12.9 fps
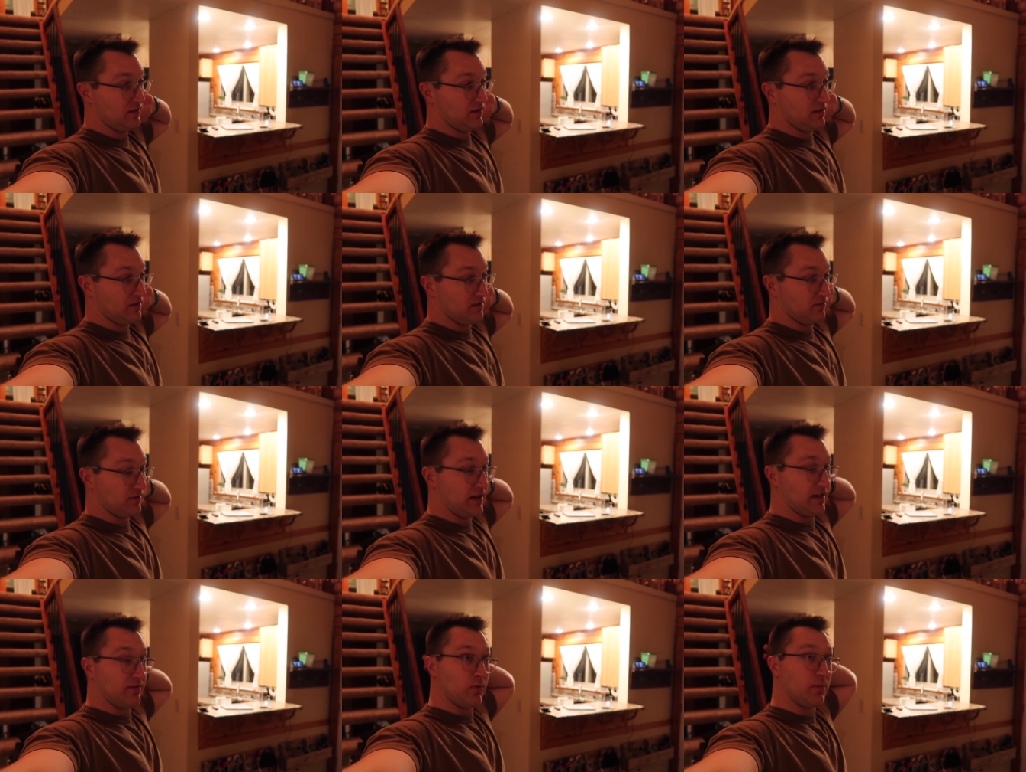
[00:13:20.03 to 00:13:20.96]
over.
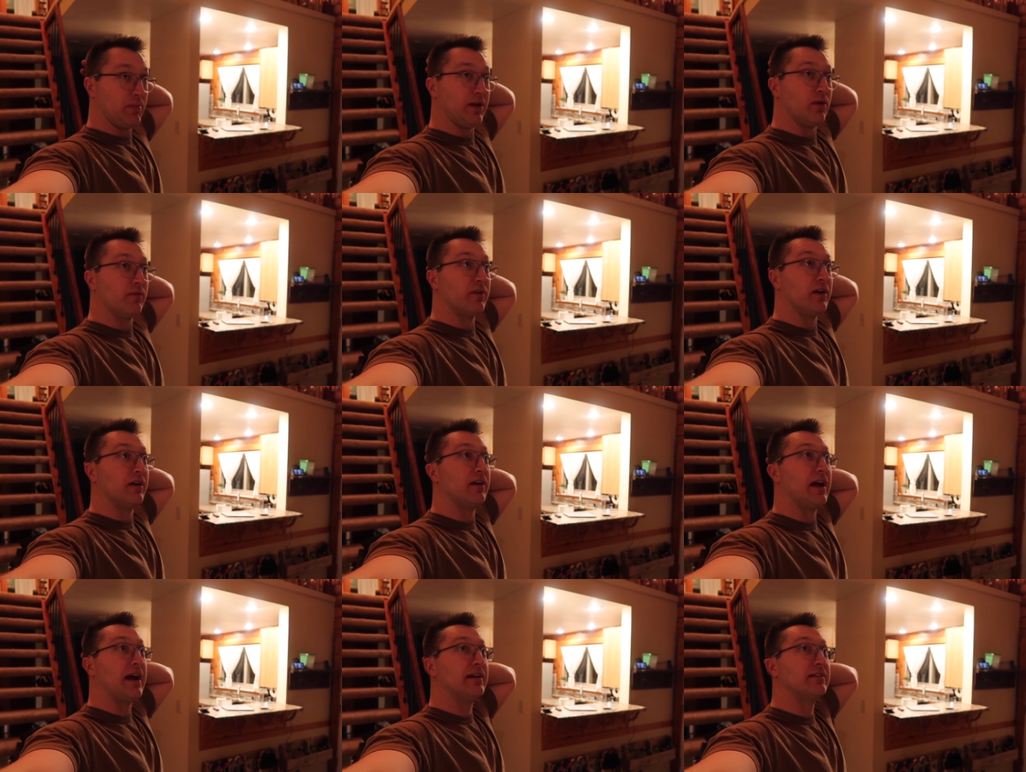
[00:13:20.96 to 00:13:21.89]
Right, and we paid over
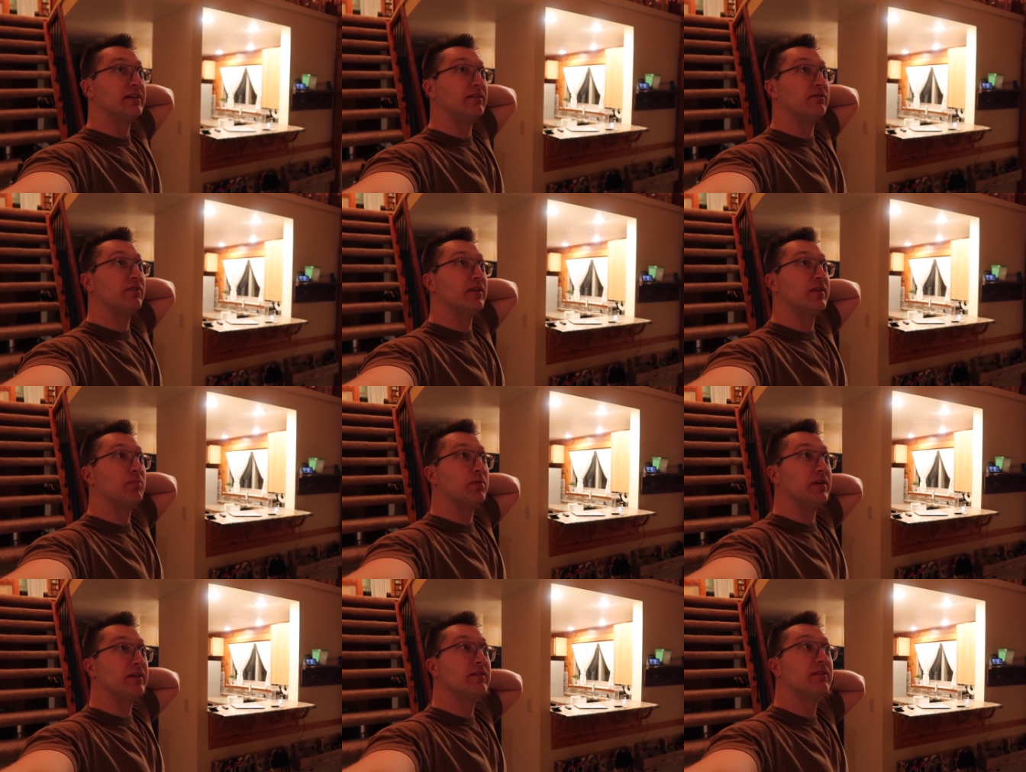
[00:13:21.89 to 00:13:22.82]
asking for this
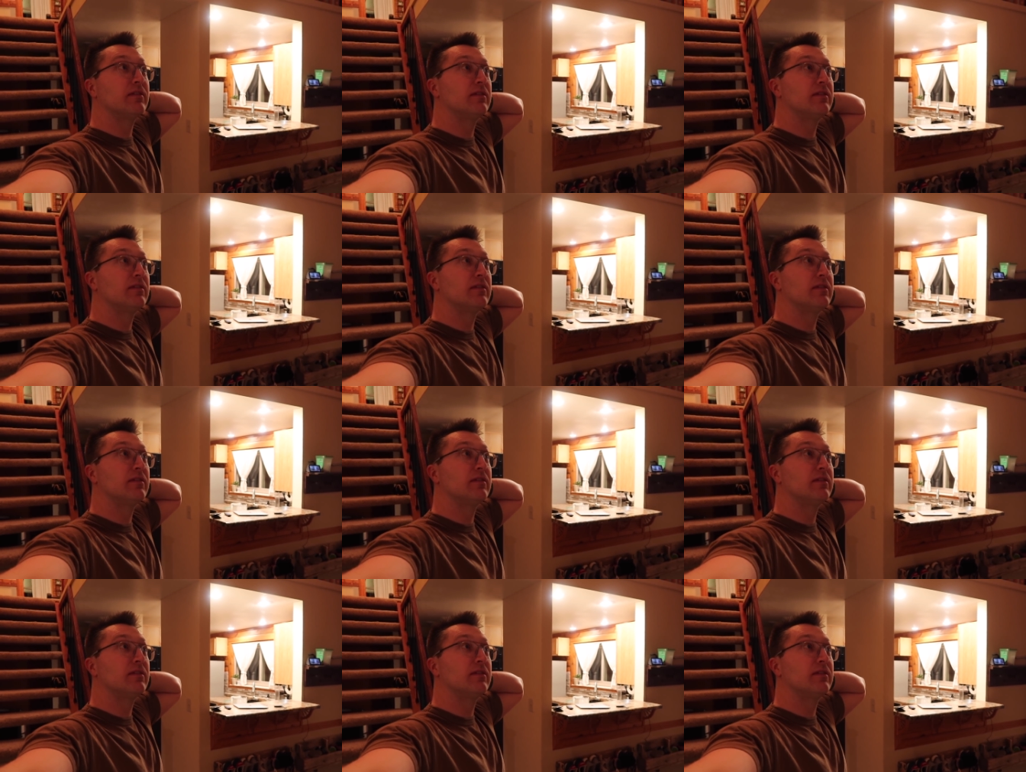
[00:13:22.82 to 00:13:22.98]
place.